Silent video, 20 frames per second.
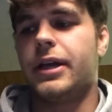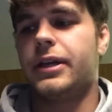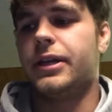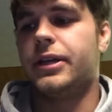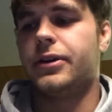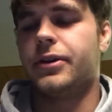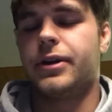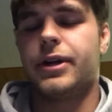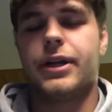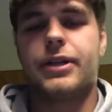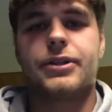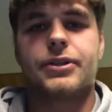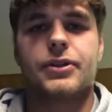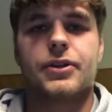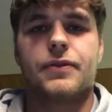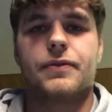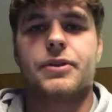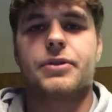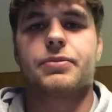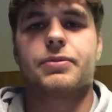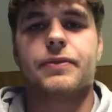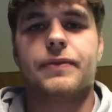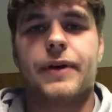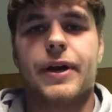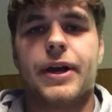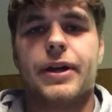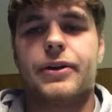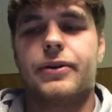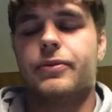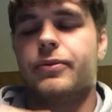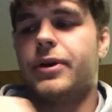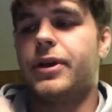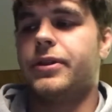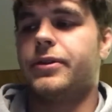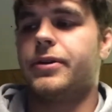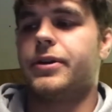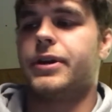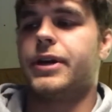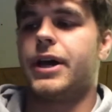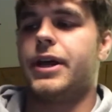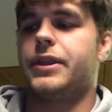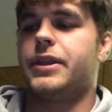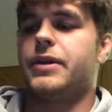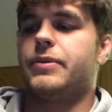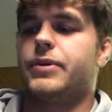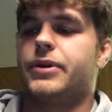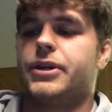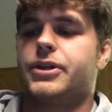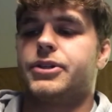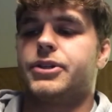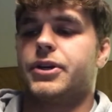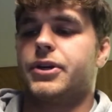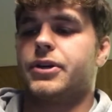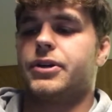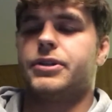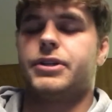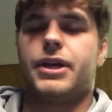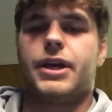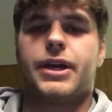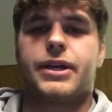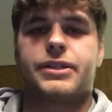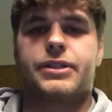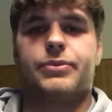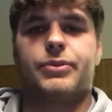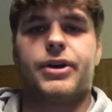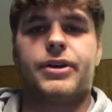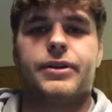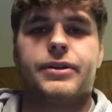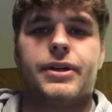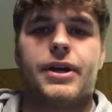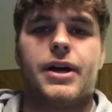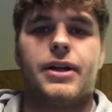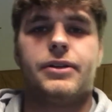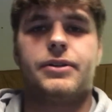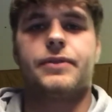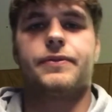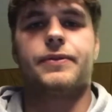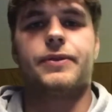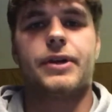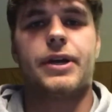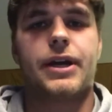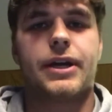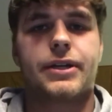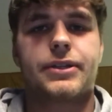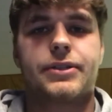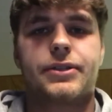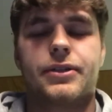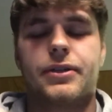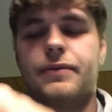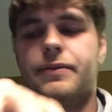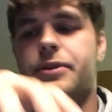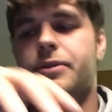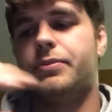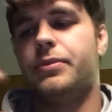internet service provider whether or not they want to charge X amount of dollars for X service,